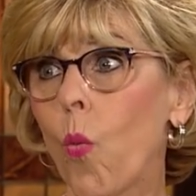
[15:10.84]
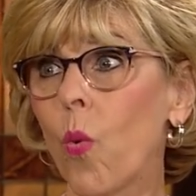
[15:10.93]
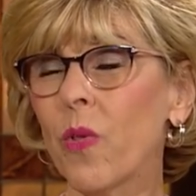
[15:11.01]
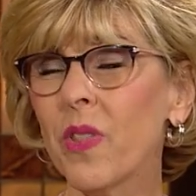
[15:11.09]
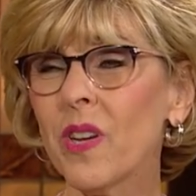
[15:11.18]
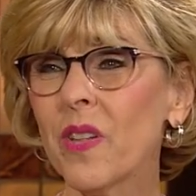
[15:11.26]

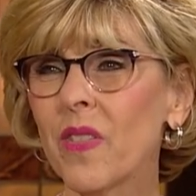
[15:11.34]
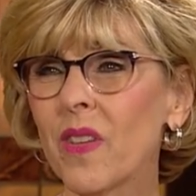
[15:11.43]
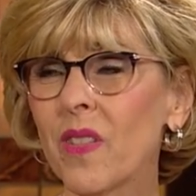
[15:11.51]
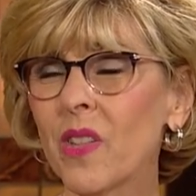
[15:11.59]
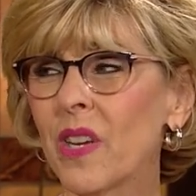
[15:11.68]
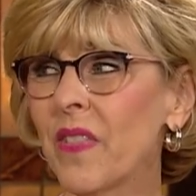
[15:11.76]
Well, look yeah, at,
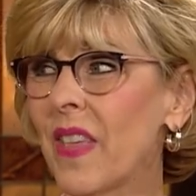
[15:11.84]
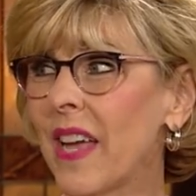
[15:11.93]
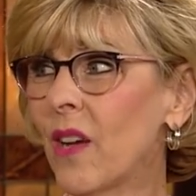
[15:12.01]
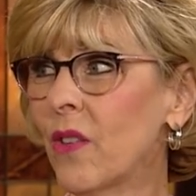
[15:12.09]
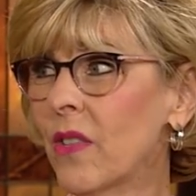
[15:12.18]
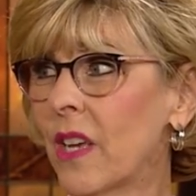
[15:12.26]
that, look, look at, at the
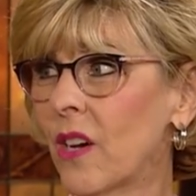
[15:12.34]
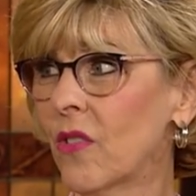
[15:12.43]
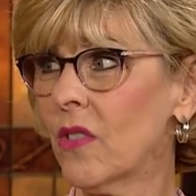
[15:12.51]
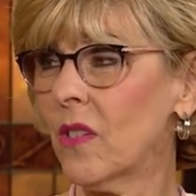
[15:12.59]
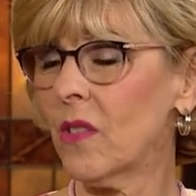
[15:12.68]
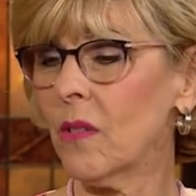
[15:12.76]
health
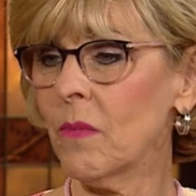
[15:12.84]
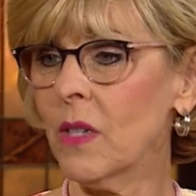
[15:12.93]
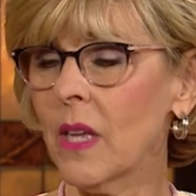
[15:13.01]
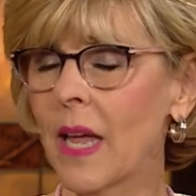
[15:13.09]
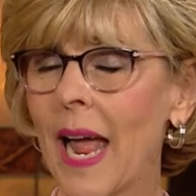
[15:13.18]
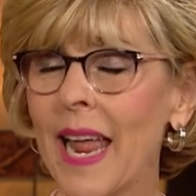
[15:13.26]
look system.
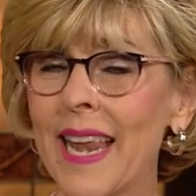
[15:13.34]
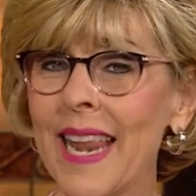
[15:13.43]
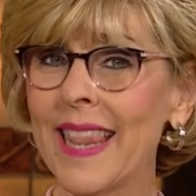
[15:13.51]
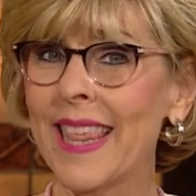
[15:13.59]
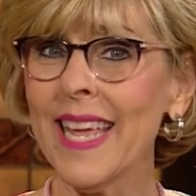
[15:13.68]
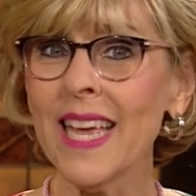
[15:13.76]
At
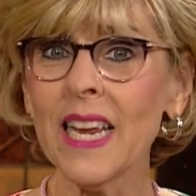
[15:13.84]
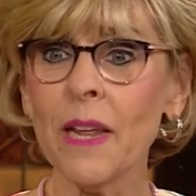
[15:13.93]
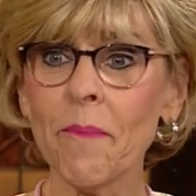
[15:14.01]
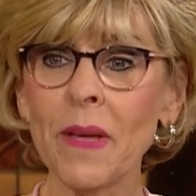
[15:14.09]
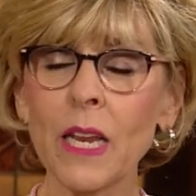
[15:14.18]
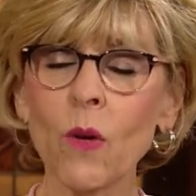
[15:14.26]
and then,
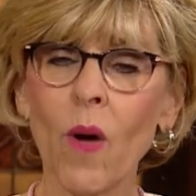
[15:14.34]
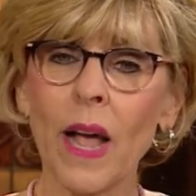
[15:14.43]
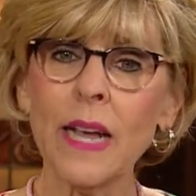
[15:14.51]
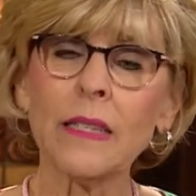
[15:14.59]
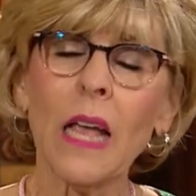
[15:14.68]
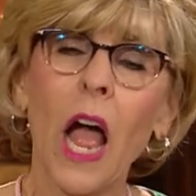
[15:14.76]
in many
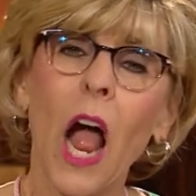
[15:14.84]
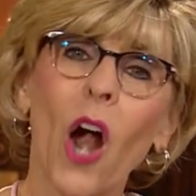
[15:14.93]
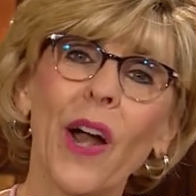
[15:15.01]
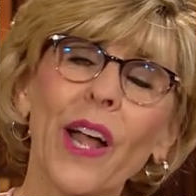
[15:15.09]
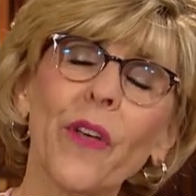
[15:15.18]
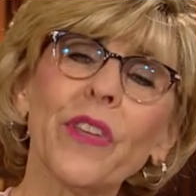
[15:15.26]
ways,
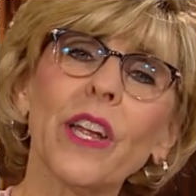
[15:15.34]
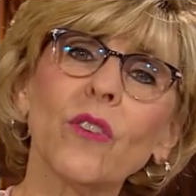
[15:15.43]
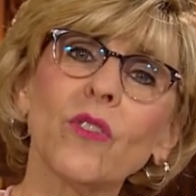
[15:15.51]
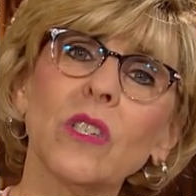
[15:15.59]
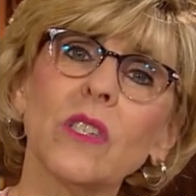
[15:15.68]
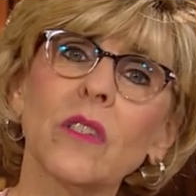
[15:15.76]
our
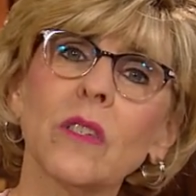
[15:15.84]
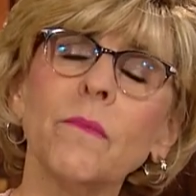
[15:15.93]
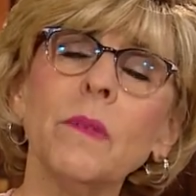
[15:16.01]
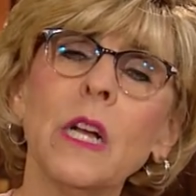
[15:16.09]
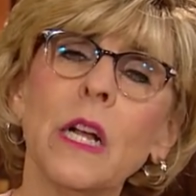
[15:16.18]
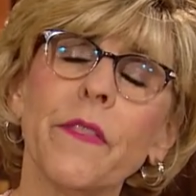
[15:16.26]
healthcare
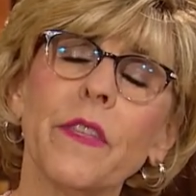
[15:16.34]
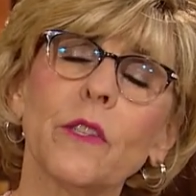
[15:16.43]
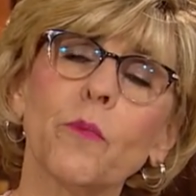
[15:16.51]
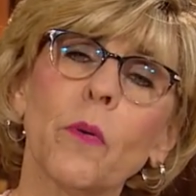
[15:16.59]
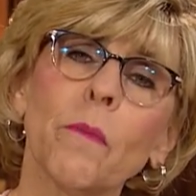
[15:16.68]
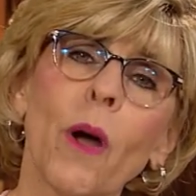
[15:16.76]
system
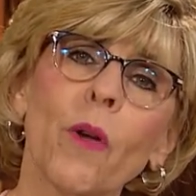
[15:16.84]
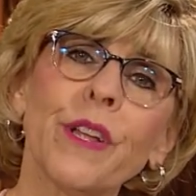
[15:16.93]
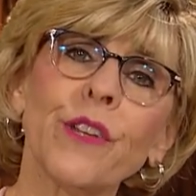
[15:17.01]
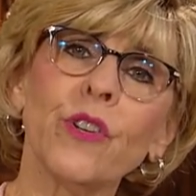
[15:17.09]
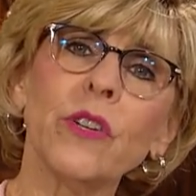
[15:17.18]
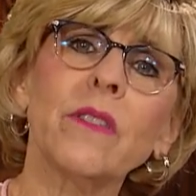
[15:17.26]
that's
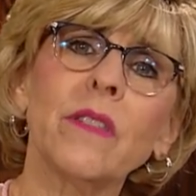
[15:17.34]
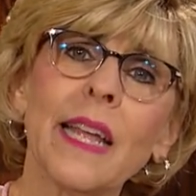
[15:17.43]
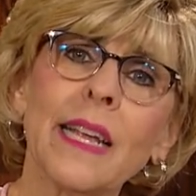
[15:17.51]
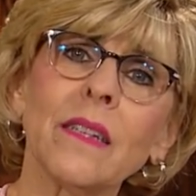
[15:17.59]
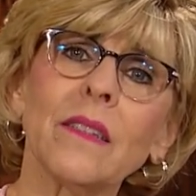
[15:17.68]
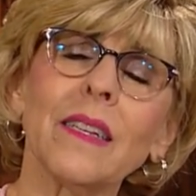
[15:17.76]
promoting good
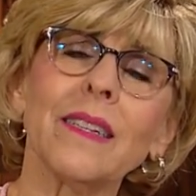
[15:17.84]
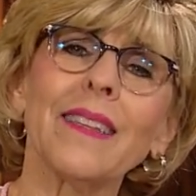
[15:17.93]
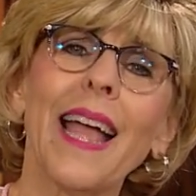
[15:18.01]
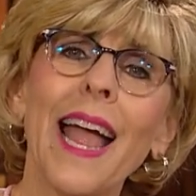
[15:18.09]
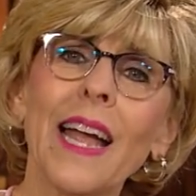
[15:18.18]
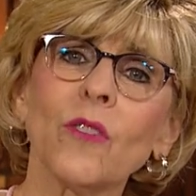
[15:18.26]
things is
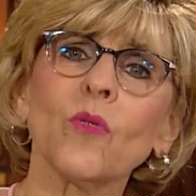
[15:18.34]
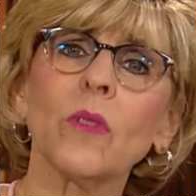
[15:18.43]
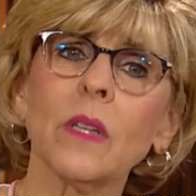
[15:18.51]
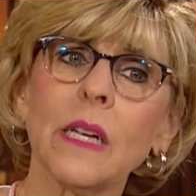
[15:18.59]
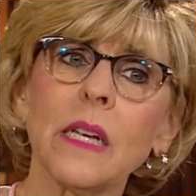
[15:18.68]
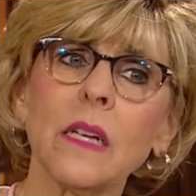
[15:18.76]

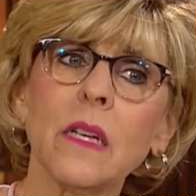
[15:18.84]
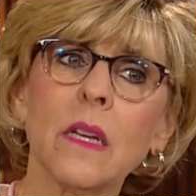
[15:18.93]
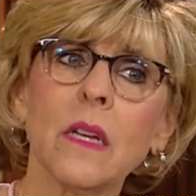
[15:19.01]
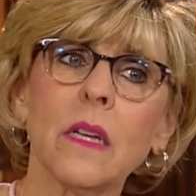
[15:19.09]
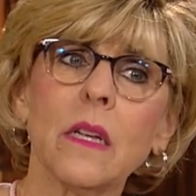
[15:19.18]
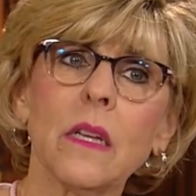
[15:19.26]
actually
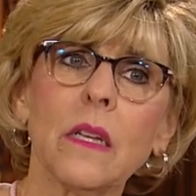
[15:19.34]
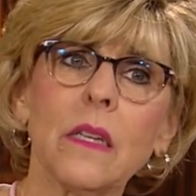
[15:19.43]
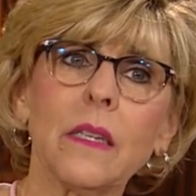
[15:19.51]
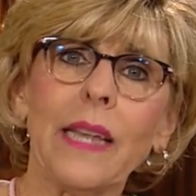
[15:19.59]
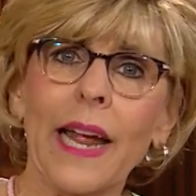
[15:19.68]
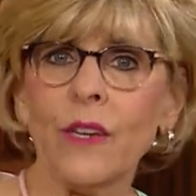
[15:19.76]

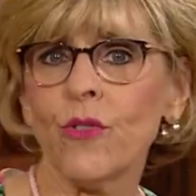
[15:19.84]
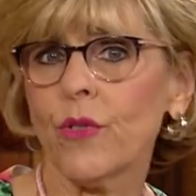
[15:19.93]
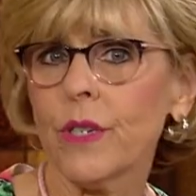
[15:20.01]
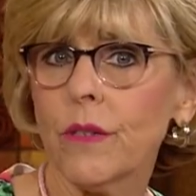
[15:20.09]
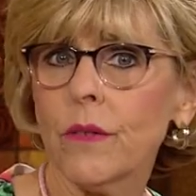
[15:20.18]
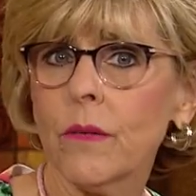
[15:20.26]

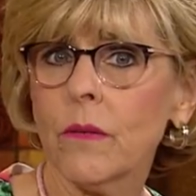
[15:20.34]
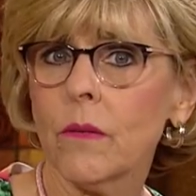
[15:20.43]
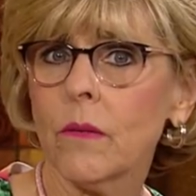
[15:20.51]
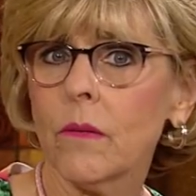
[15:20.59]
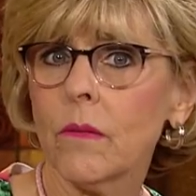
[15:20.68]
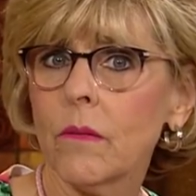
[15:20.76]
dangerous.
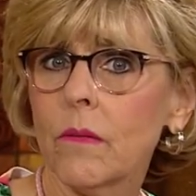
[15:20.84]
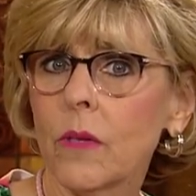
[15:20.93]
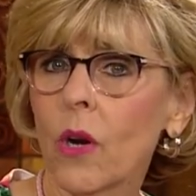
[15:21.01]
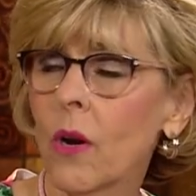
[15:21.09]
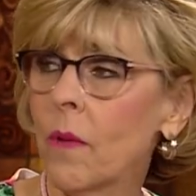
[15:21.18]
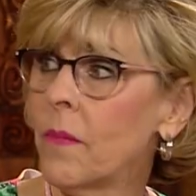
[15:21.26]

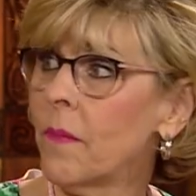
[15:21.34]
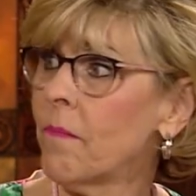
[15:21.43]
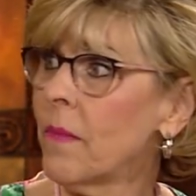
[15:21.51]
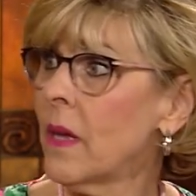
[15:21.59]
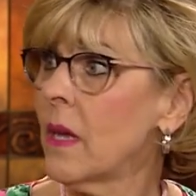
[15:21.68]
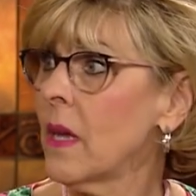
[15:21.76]
There are
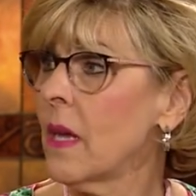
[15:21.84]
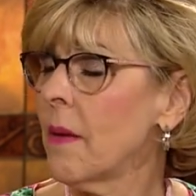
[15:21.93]
right.